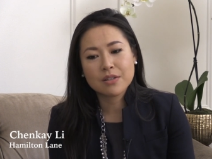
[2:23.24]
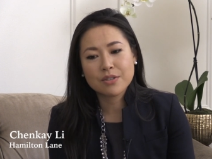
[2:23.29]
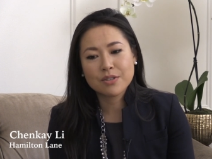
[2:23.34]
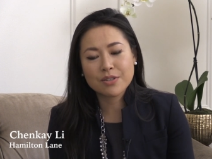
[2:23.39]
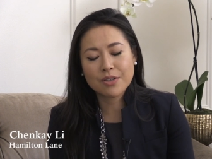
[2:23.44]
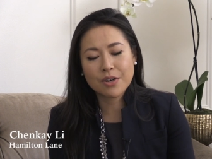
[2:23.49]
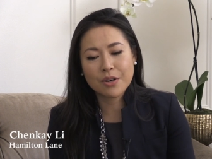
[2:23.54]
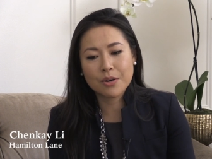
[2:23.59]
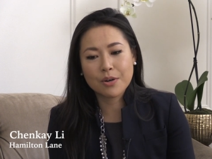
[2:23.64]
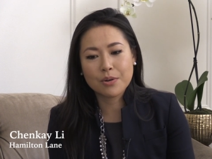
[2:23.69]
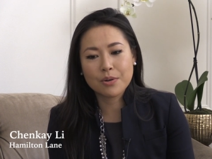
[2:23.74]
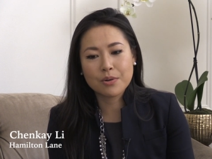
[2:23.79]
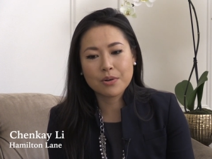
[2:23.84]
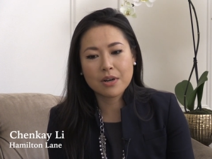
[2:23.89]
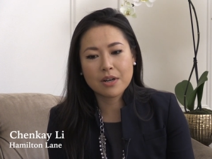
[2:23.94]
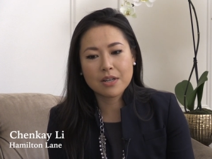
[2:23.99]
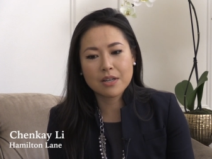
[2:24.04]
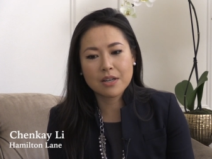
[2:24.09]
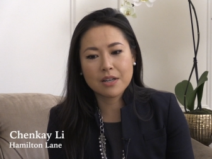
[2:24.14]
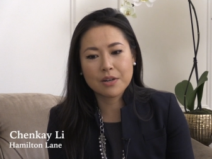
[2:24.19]

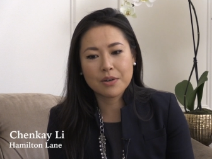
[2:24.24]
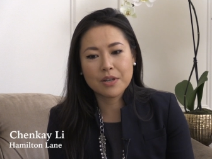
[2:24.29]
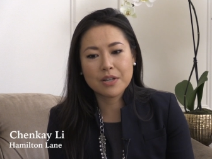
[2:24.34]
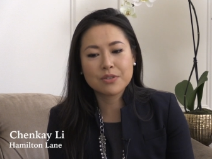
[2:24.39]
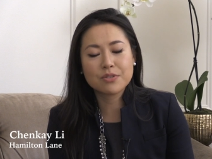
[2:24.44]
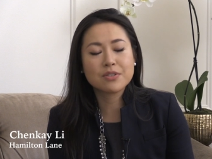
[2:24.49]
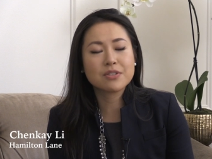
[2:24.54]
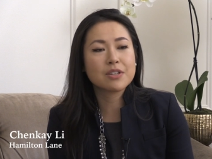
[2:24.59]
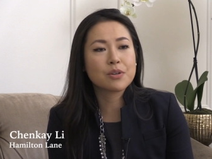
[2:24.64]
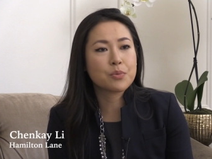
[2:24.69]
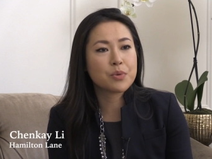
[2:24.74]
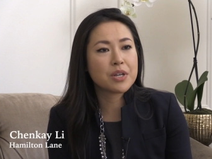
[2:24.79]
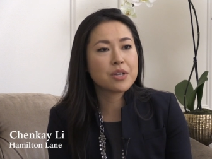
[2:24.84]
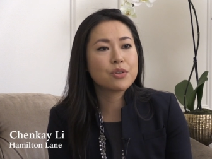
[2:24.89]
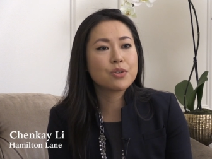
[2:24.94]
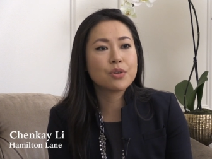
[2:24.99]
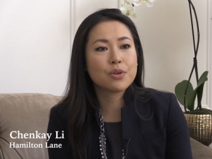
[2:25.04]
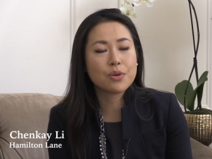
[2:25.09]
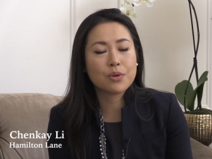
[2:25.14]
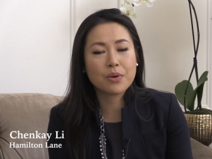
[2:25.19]
So, you know, interestingly, we
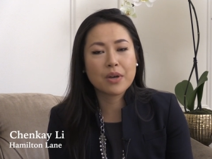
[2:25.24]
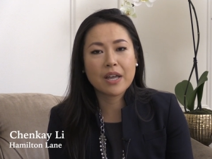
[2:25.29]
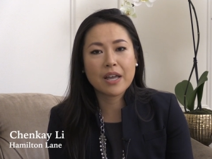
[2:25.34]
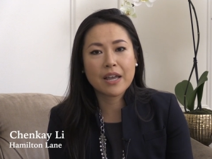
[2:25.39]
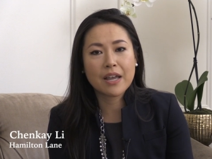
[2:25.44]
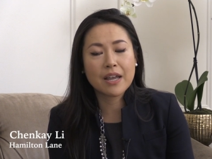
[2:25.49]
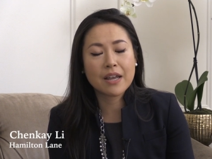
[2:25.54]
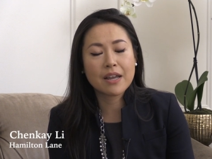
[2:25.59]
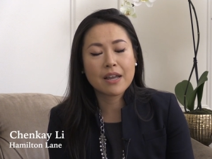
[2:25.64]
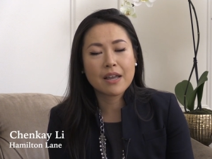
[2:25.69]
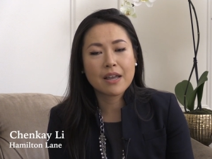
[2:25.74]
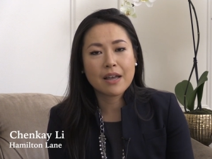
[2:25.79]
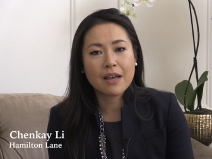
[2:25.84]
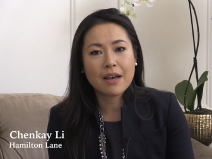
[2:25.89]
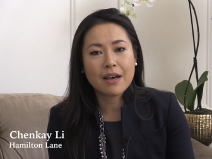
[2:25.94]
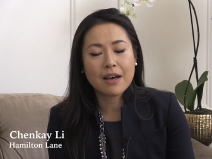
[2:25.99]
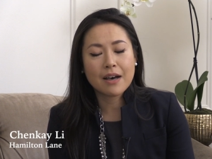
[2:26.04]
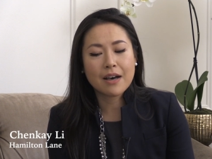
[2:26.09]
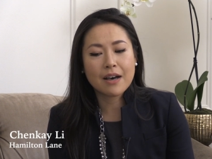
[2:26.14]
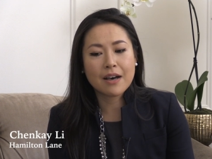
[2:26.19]
do
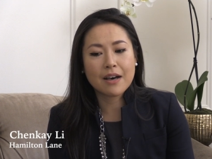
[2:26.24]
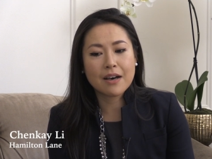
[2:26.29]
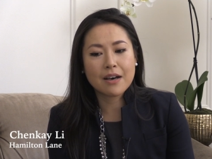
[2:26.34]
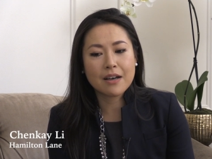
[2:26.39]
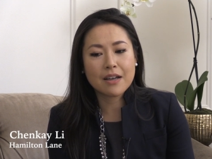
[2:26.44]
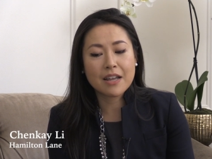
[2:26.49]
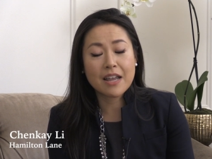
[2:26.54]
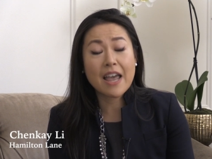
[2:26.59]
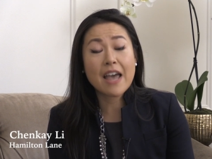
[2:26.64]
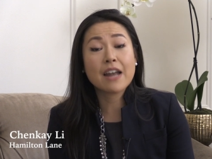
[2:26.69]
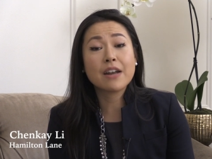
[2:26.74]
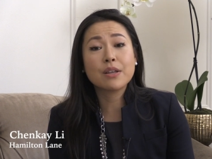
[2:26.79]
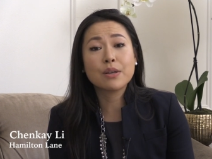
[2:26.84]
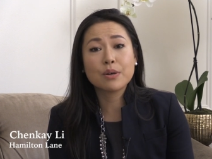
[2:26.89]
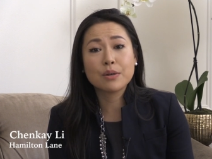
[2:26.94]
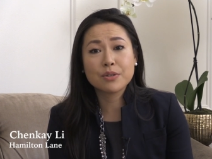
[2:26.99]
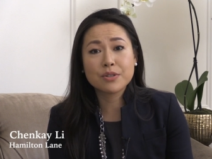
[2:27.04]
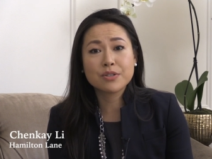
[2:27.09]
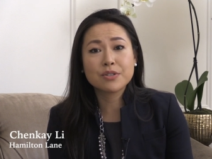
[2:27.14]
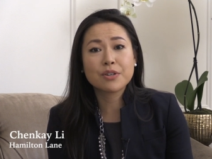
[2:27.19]
an
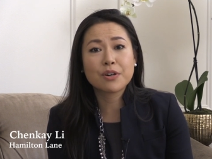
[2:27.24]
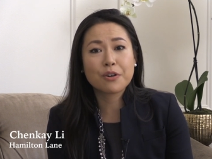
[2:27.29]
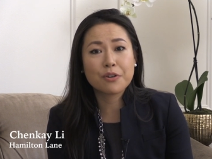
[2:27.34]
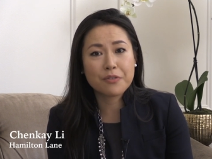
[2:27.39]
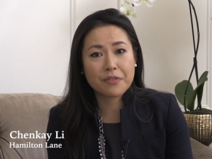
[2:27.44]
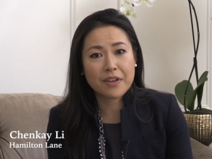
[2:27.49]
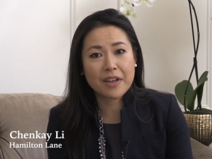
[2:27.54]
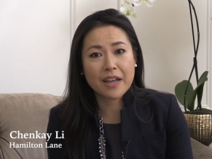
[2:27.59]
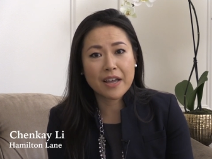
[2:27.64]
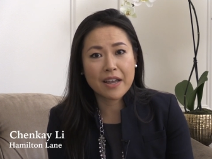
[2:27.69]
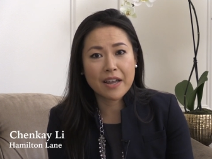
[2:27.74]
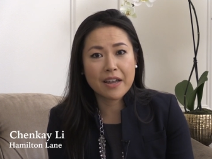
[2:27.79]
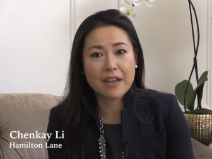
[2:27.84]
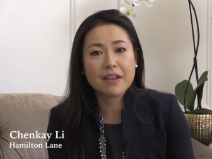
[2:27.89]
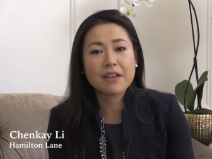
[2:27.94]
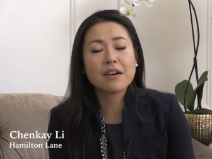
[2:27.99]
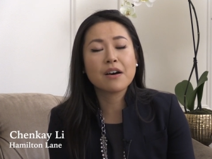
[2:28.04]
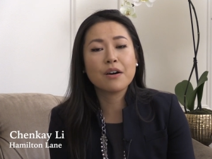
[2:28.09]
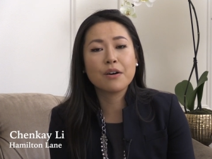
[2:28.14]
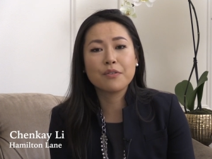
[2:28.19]
annual
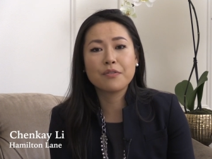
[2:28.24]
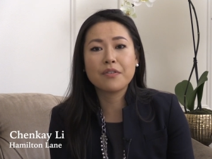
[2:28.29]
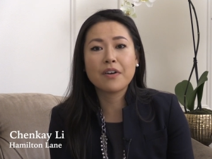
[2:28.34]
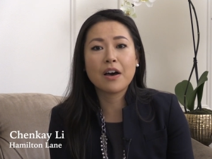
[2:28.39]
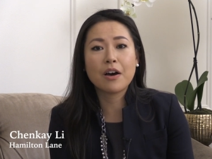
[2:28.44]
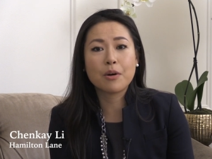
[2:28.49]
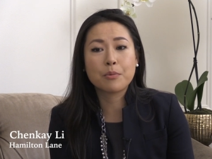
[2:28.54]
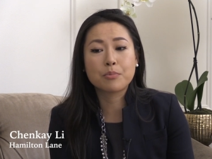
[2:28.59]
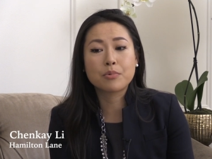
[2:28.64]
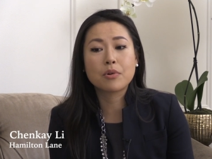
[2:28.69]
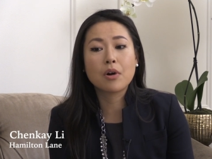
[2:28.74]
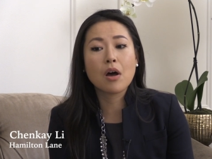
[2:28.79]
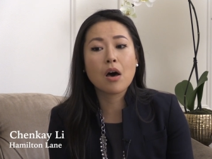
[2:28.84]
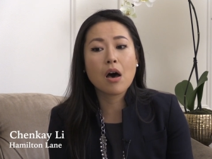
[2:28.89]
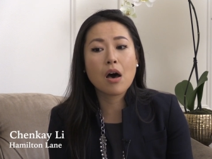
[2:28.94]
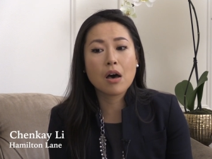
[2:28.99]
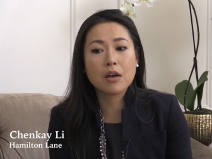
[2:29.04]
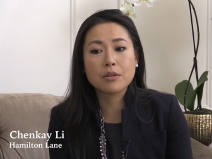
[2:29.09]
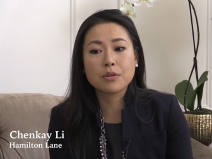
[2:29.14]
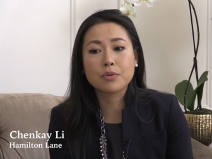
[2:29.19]
survey of a
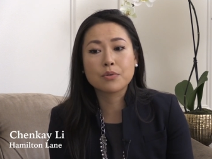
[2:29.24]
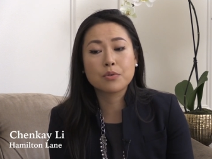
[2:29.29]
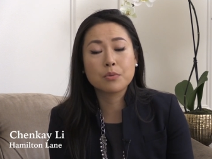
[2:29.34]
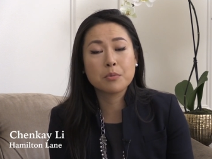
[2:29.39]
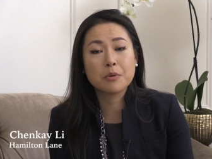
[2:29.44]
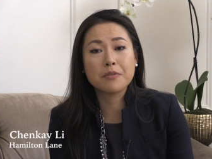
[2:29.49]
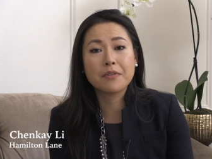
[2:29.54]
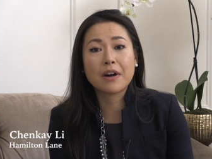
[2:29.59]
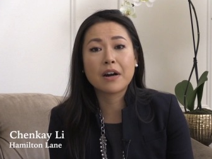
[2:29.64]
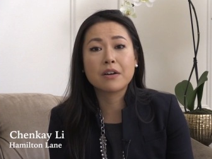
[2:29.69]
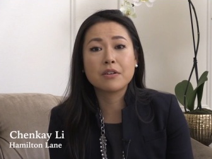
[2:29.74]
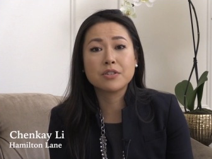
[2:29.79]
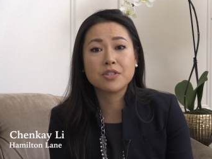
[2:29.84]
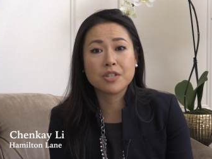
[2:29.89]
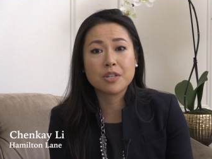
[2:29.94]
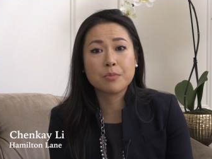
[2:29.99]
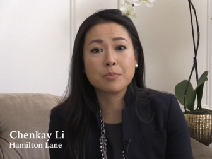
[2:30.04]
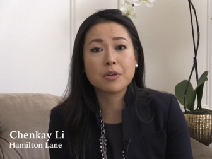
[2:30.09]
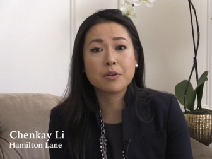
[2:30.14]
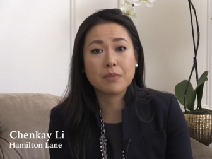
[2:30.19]
broad group of our
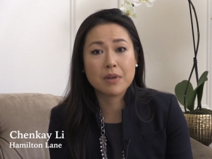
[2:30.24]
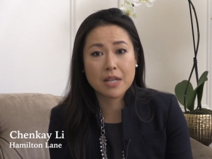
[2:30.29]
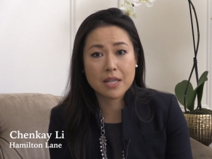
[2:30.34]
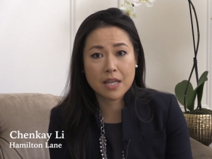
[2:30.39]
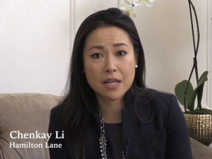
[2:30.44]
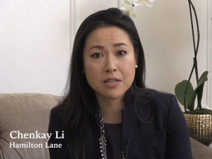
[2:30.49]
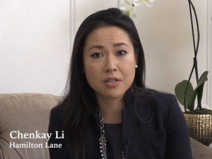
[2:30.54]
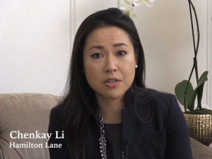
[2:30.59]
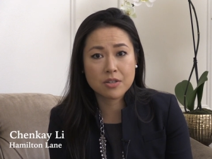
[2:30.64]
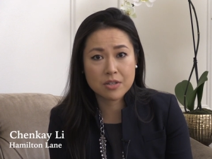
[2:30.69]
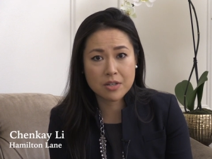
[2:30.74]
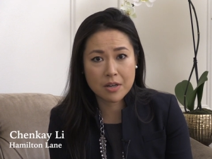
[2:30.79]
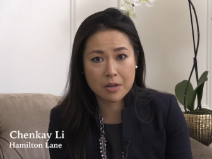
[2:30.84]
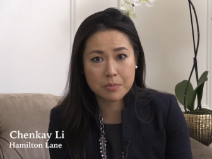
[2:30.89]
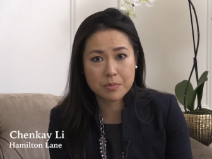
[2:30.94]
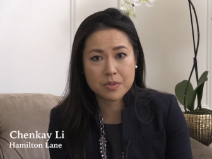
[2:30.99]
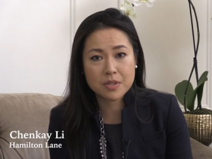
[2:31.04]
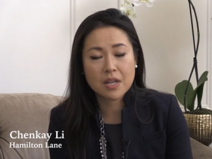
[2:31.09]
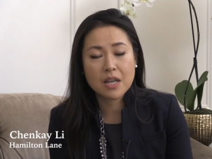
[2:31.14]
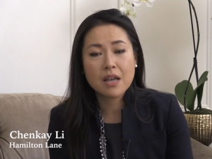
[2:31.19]
GP
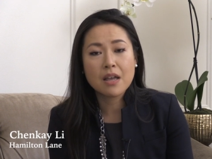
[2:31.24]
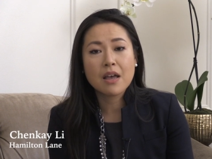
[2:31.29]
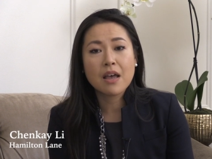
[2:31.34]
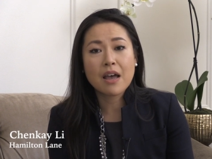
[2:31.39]
relationships